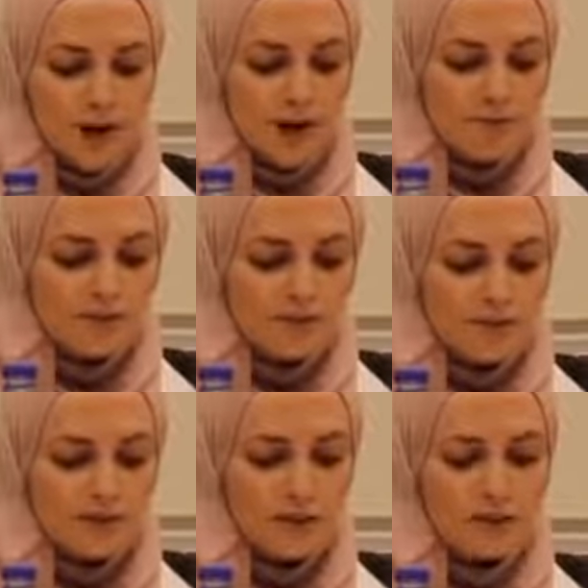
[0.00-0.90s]

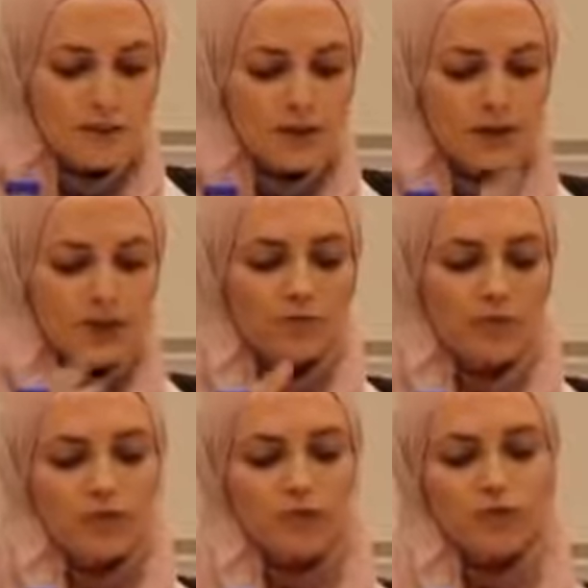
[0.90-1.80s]
There's also another
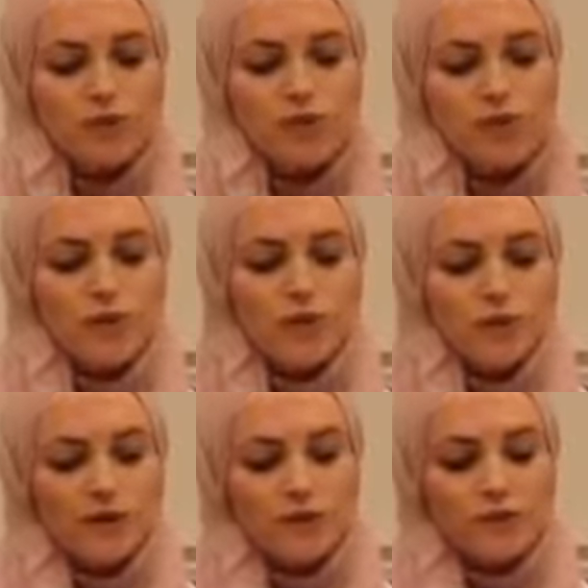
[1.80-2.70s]
prominent group of
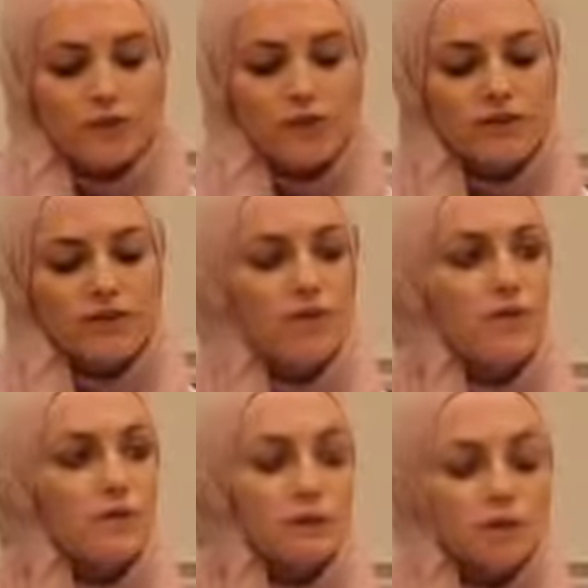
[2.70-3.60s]
converts that were
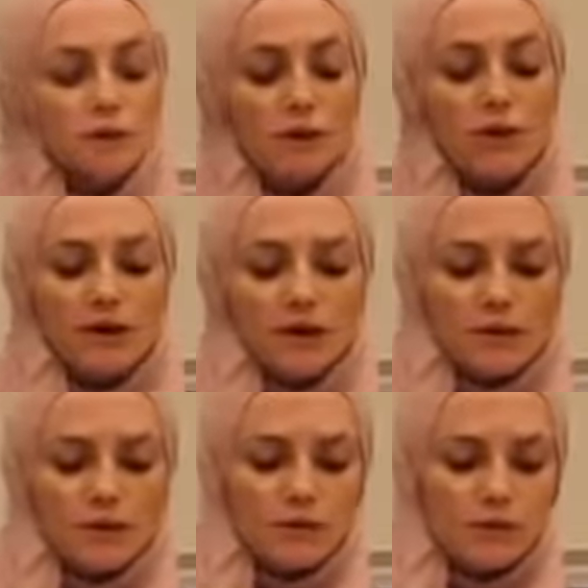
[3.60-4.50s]
associated with Woking
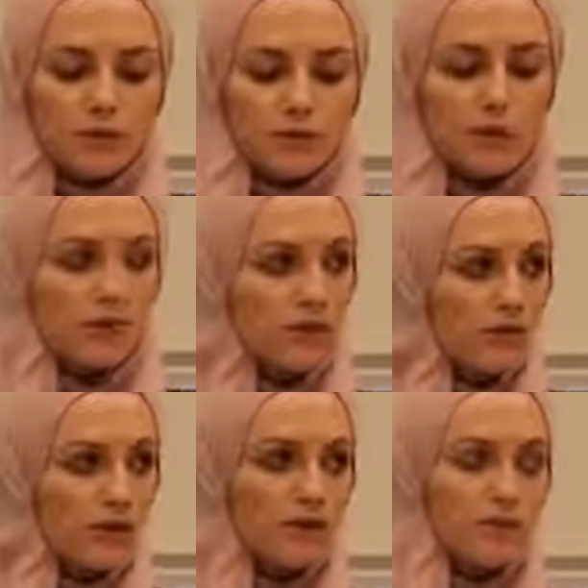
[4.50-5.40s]
Mosque, which was the
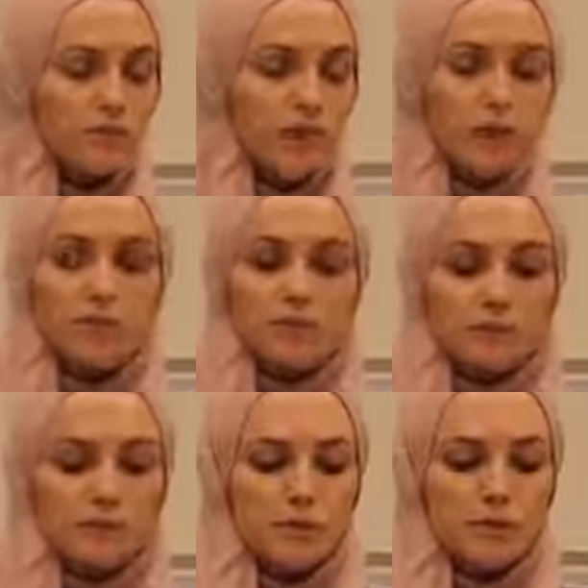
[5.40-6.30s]
first
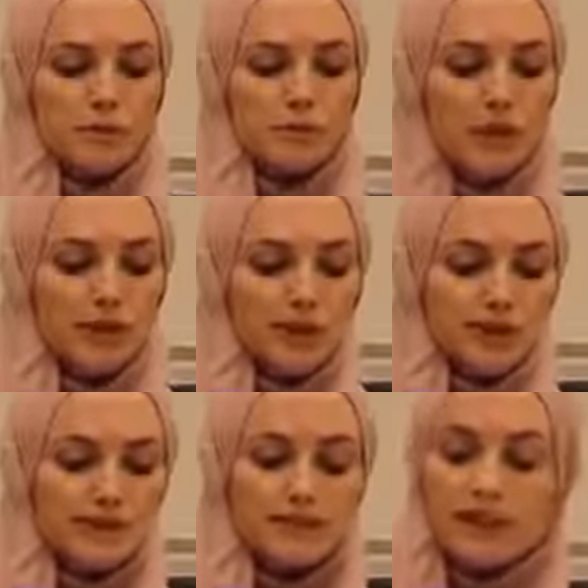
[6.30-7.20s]
purpose-built mosque
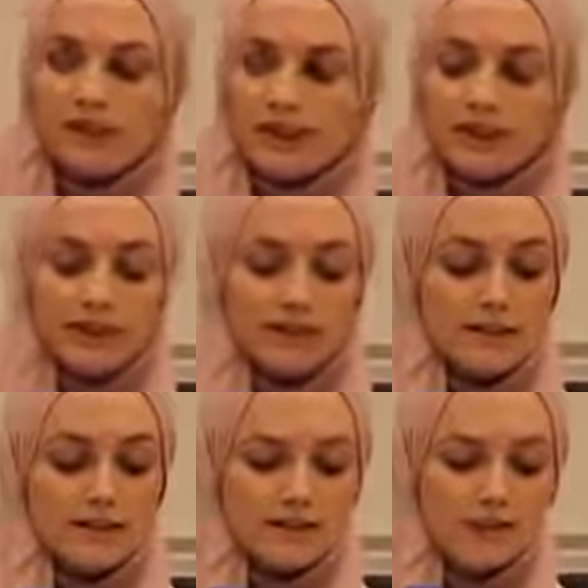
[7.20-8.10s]
in Surrey in
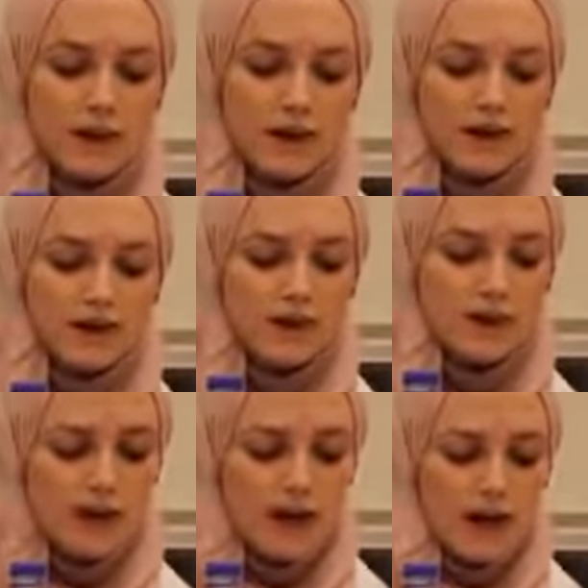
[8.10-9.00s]
1912.
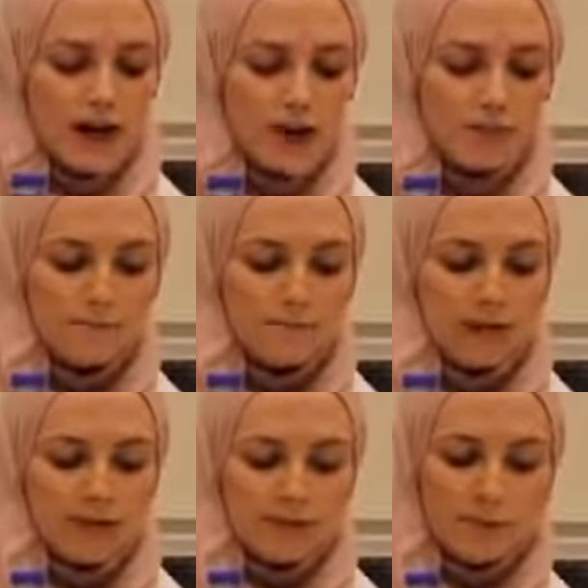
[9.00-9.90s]

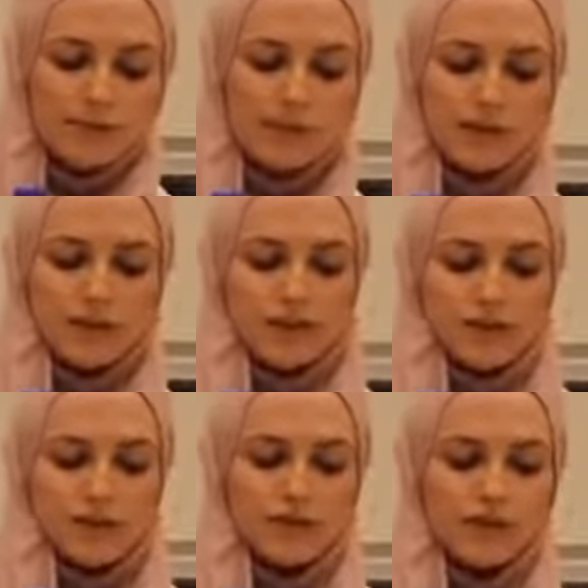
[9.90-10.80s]
And they published
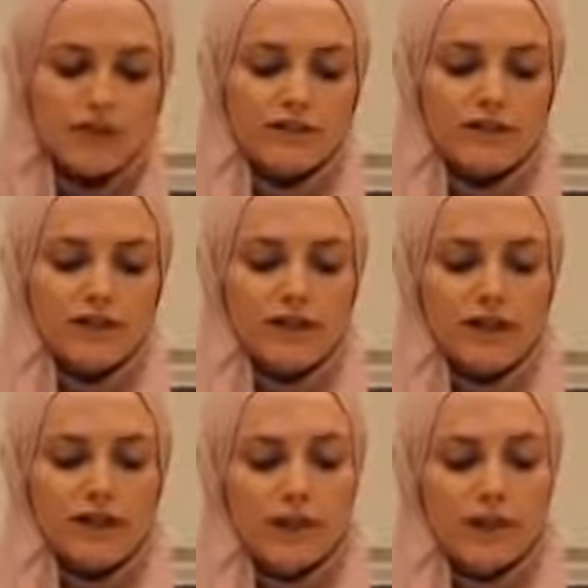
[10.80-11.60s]
another interesting